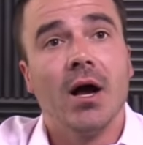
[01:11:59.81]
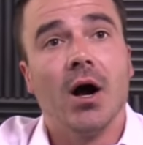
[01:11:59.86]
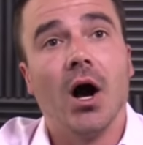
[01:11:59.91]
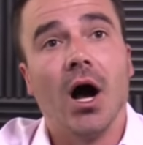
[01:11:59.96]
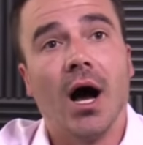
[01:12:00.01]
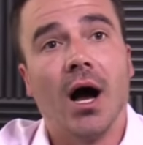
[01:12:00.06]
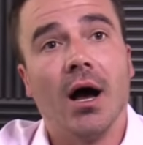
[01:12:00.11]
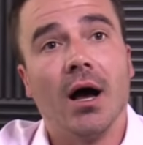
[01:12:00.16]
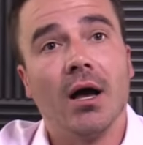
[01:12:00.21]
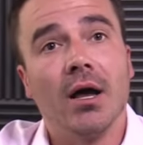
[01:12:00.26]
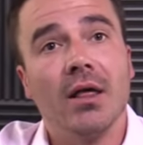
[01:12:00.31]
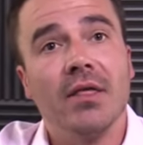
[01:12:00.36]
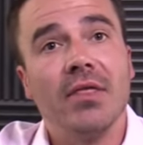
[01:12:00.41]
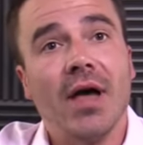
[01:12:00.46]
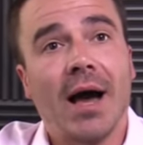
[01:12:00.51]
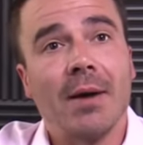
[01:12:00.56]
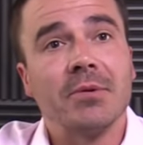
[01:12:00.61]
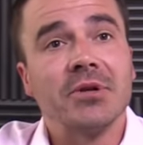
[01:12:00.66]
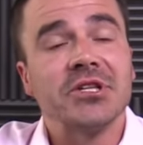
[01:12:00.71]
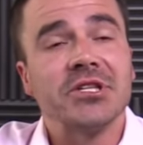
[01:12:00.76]
Uh,
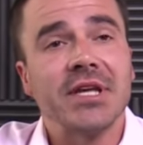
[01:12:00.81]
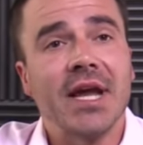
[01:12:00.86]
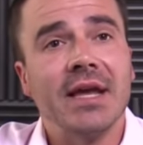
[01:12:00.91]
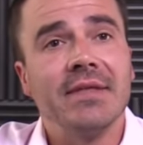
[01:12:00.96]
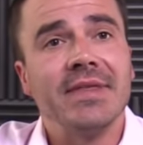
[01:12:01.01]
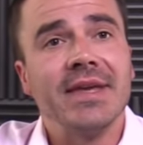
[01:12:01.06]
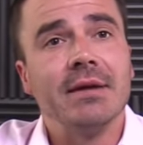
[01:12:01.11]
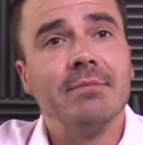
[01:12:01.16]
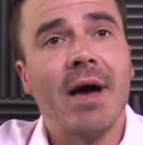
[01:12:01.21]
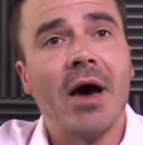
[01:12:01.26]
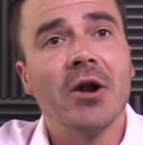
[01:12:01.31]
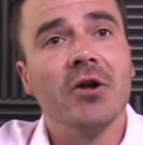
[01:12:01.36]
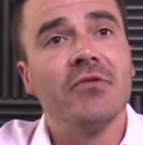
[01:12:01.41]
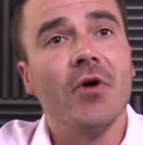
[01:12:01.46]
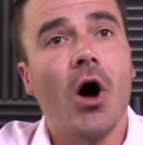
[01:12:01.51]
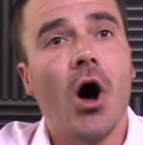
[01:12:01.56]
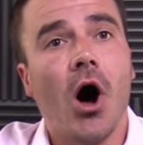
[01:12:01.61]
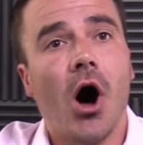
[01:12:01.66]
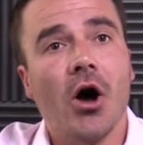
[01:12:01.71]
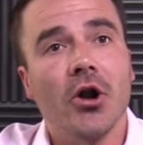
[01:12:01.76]
I would say the amount of
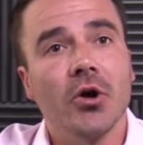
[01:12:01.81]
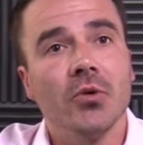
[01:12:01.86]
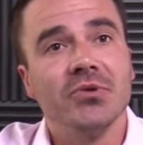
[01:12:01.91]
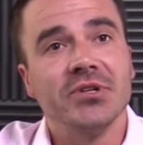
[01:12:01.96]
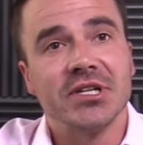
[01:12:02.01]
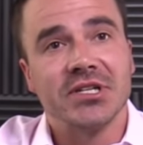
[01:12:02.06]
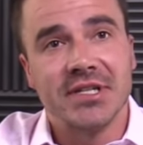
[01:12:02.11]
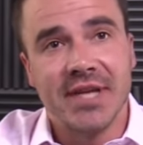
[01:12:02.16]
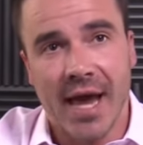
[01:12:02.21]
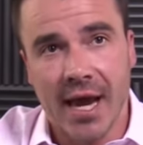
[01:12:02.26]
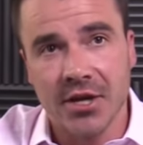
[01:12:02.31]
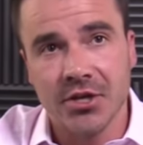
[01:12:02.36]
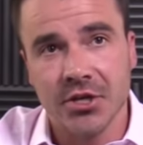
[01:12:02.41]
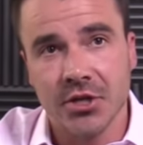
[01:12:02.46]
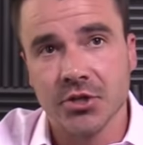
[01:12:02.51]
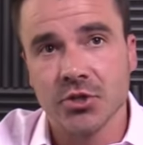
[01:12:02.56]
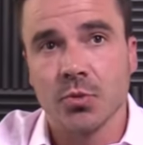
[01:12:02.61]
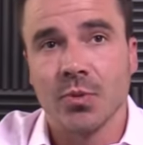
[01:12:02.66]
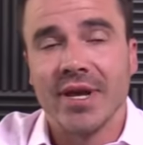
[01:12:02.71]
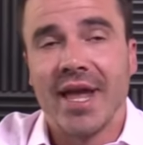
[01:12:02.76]
auto
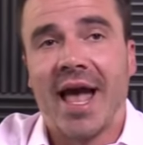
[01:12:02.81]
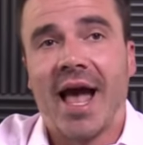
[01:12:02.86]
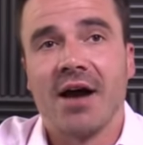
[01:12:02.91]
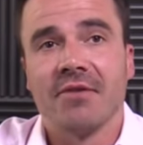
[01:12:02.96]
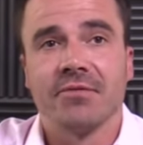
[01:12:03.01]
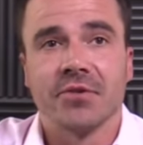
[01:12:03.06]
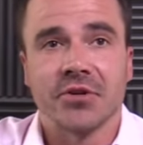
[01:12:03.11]
detections we have for